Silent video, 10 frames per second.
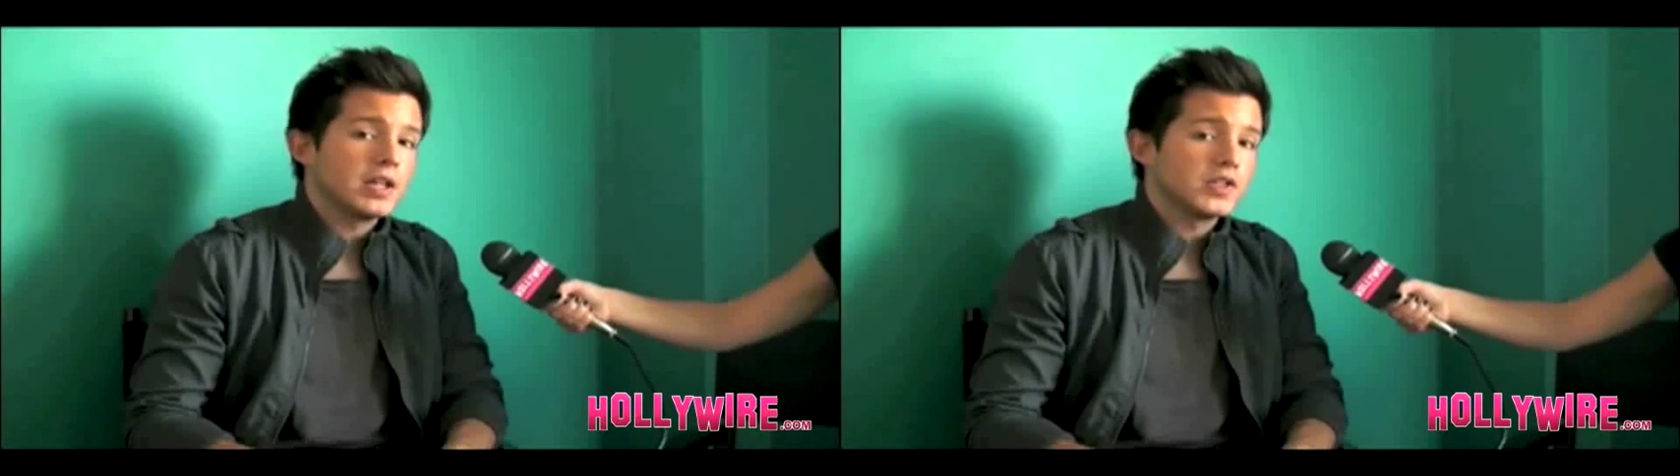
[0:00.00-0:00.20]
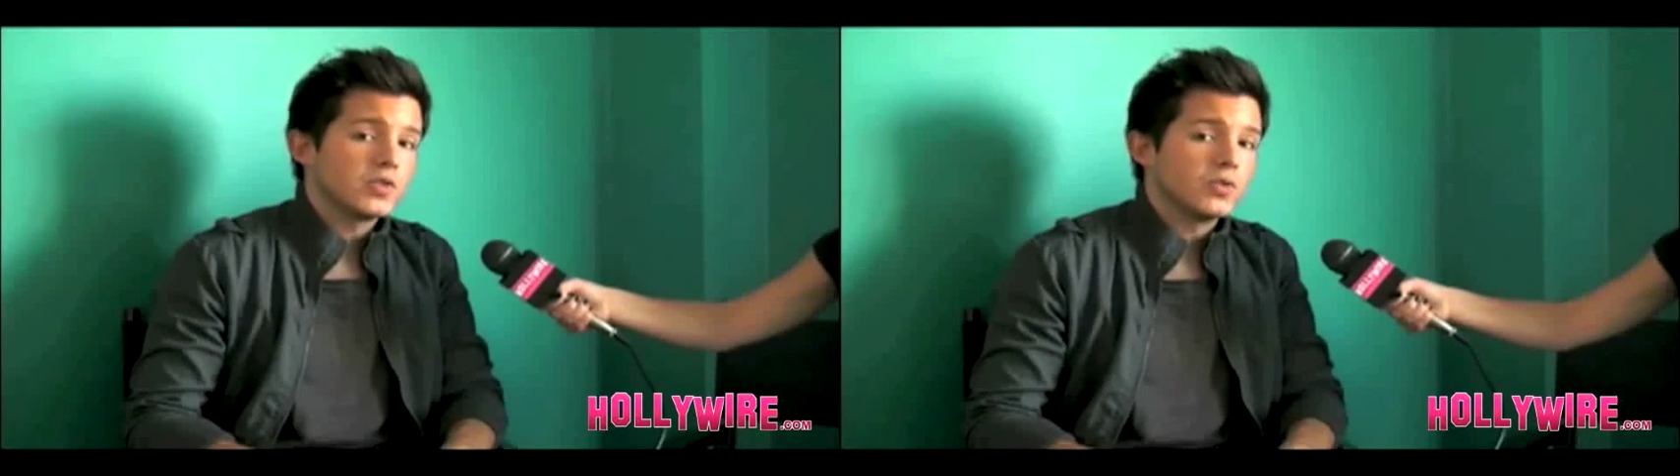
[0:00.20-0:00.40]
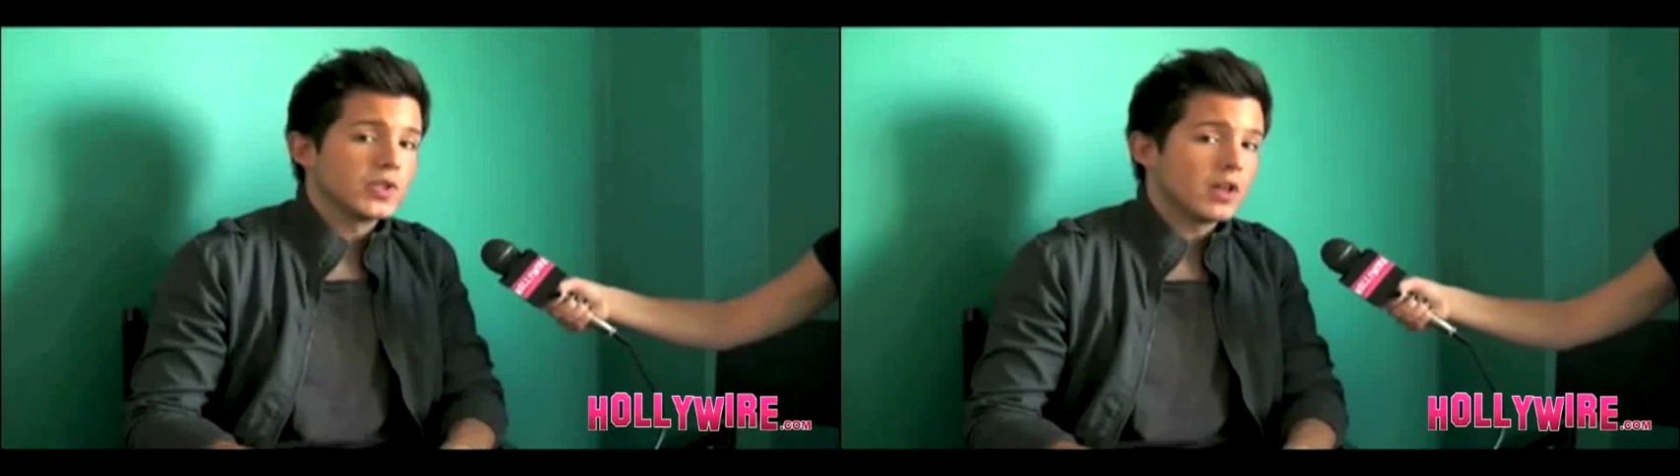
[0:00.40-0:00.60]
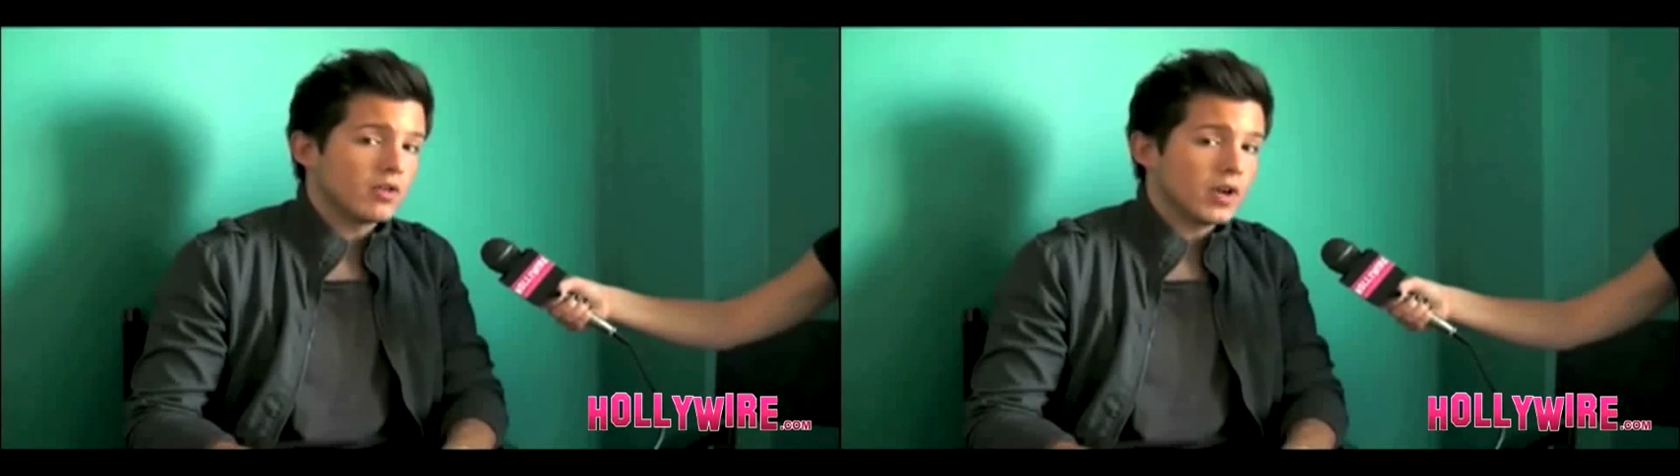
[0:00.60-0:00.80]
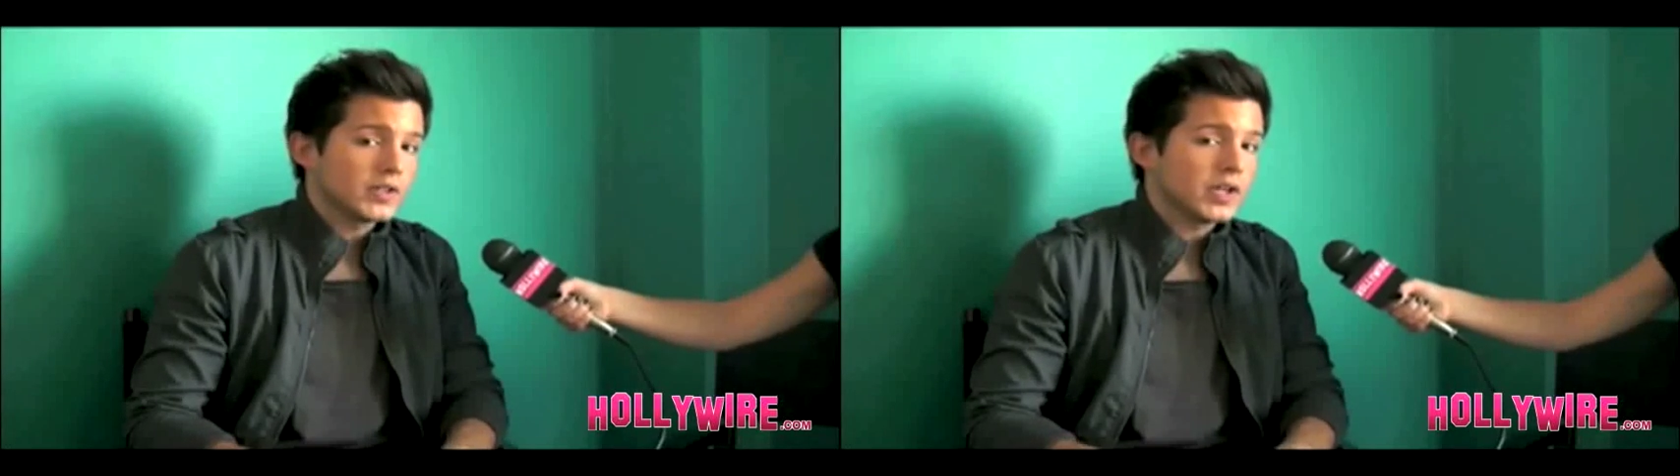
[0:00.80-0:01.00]
in schools all
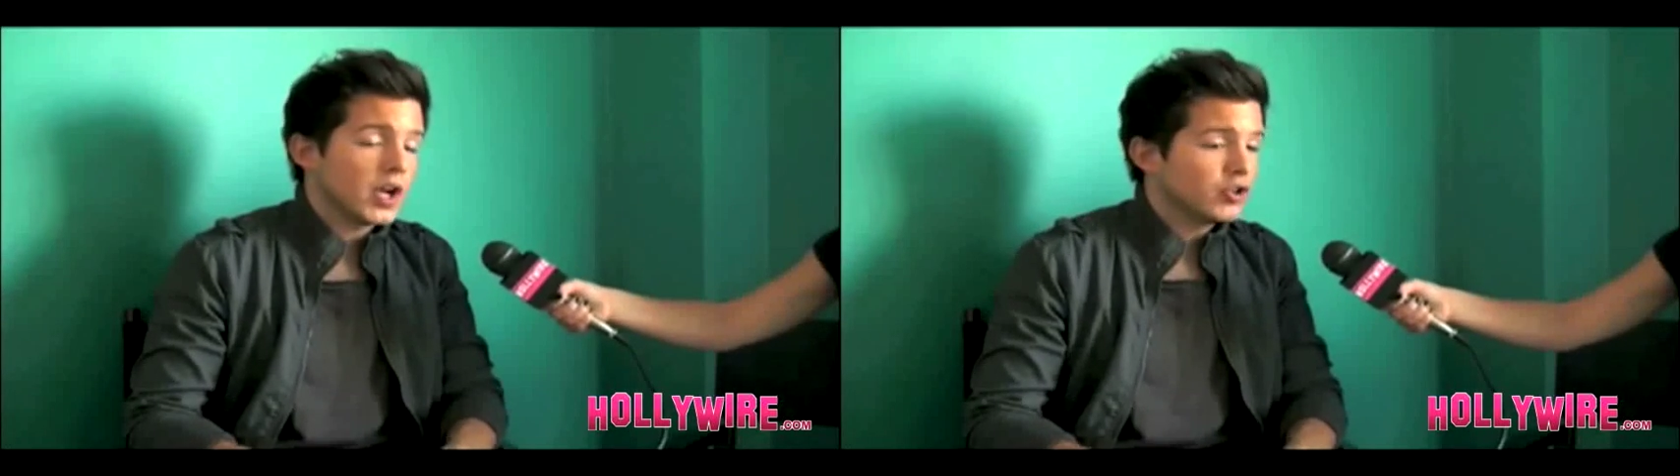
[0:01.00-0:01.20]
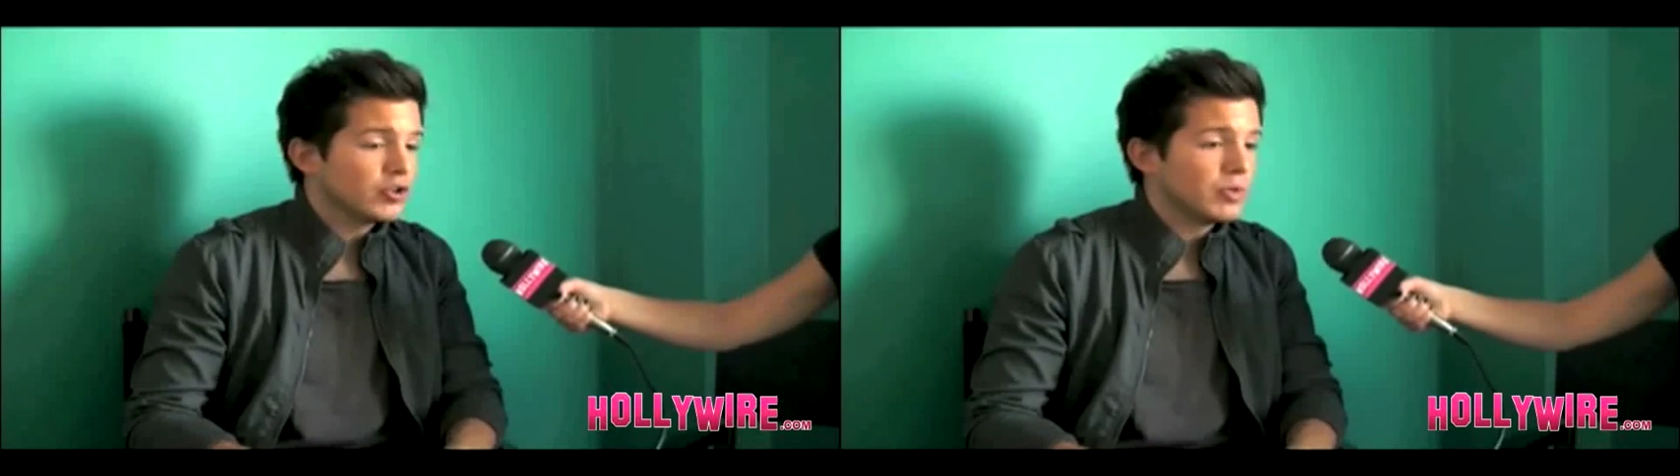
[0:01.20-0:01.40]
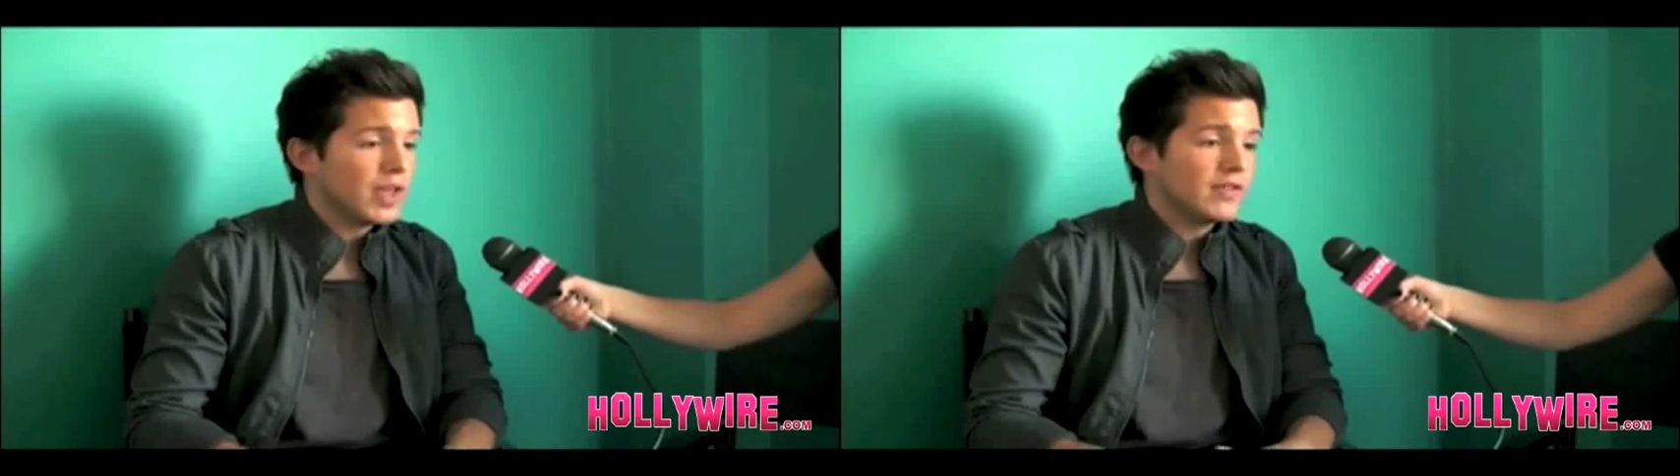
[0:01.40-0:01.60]
across the country with